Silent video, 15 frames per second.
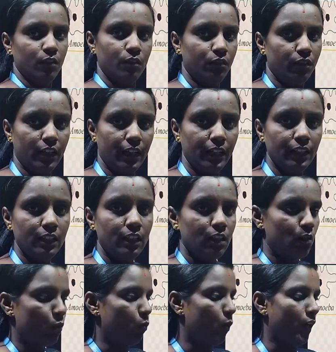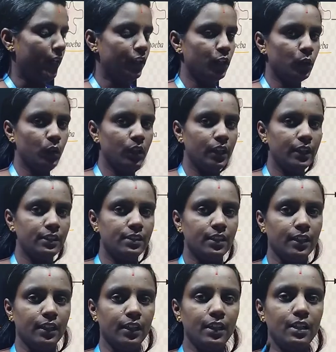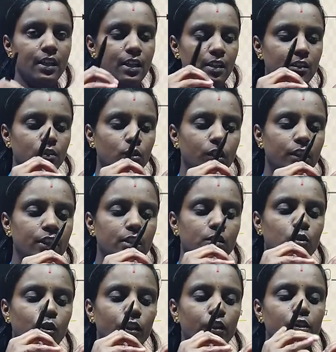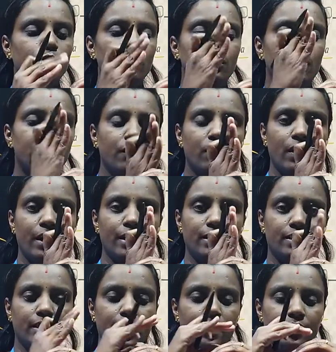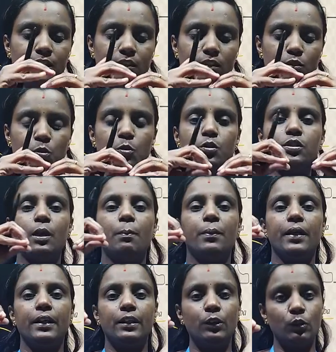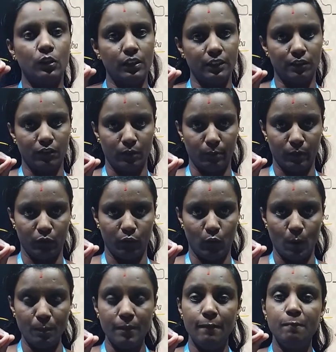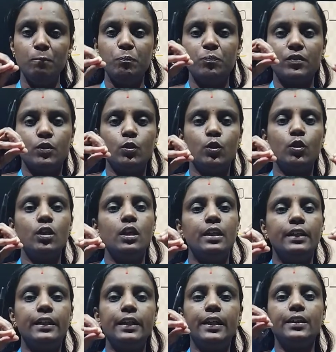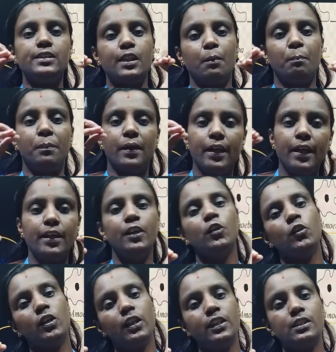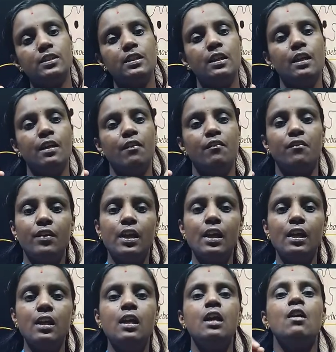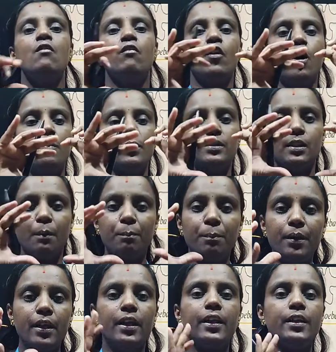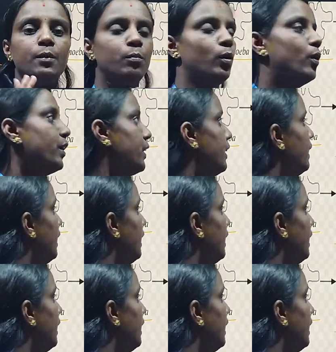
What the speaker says: Fine. One nucleus here, so it is going to divide, then two separate nucleus will be formed. So each separate nucleus will form a separate body